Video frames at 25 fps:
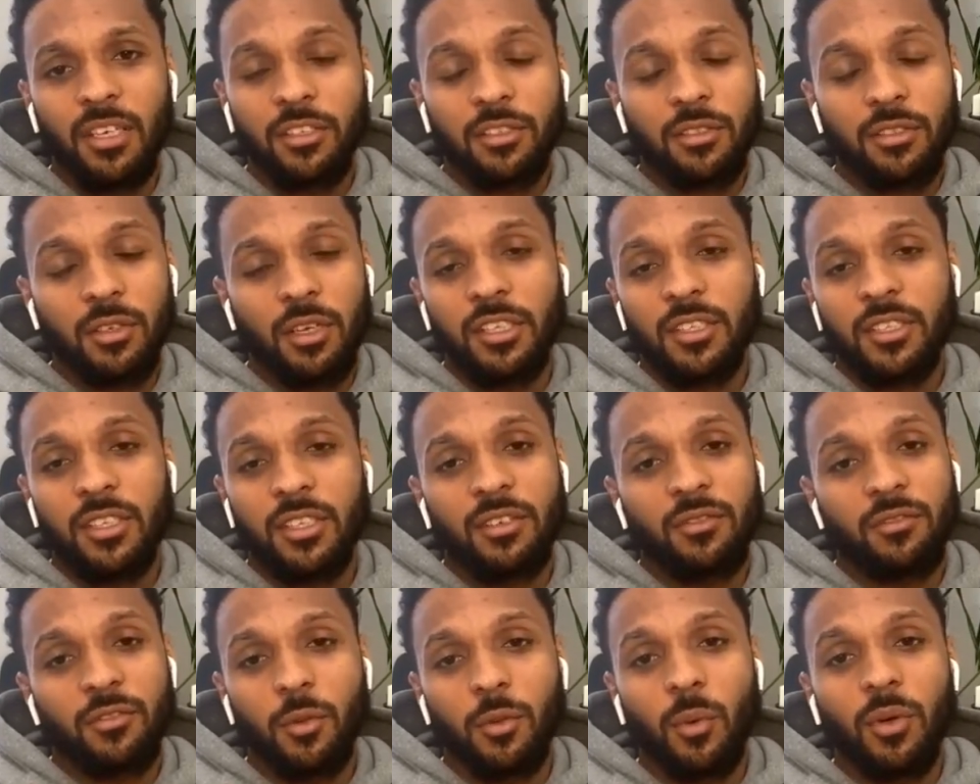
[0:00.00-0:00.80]
So it's
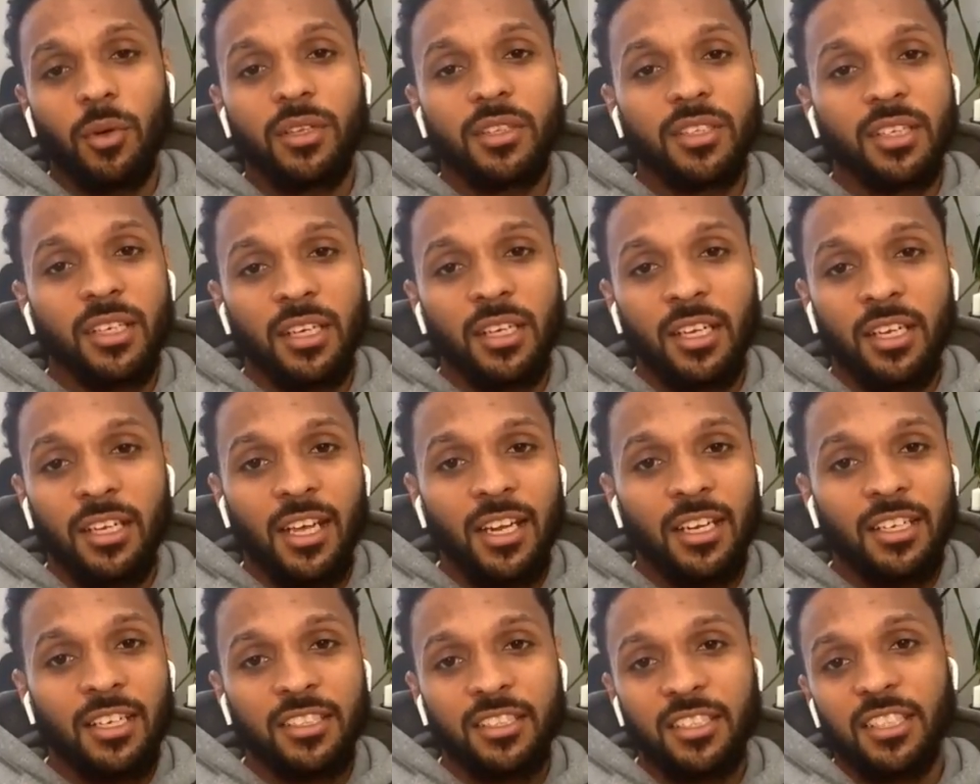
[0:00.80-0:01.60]
if you want deal
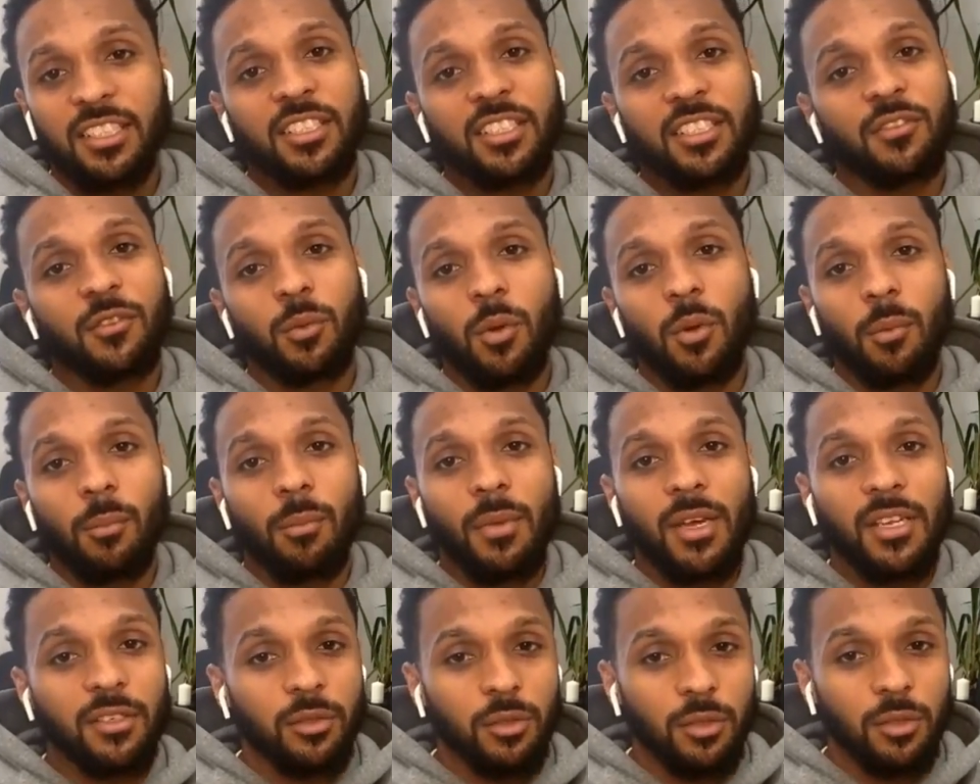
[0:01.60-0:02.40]
analysis, if you want
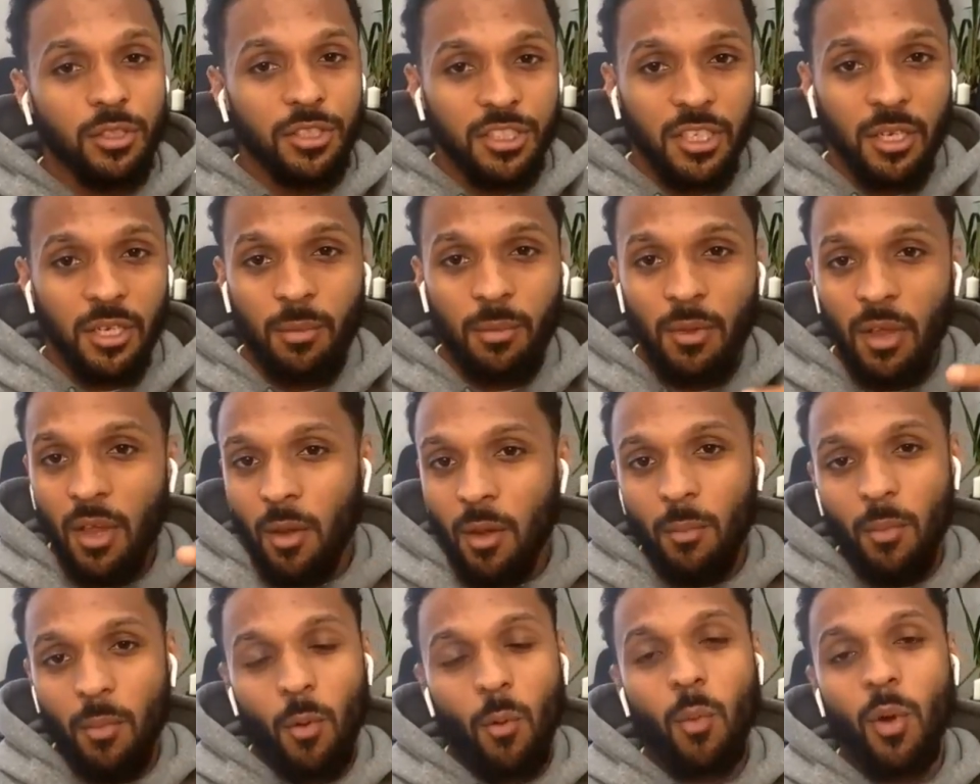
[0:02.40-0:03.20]
mentorship,
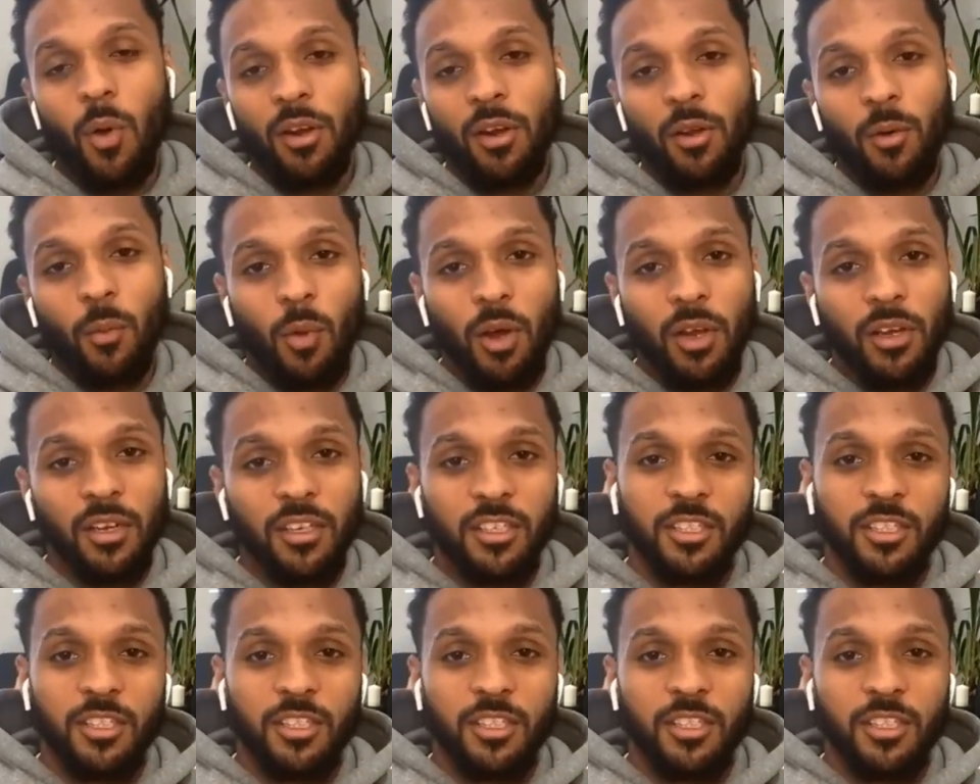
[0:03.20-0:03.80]
but one-on-one, I'll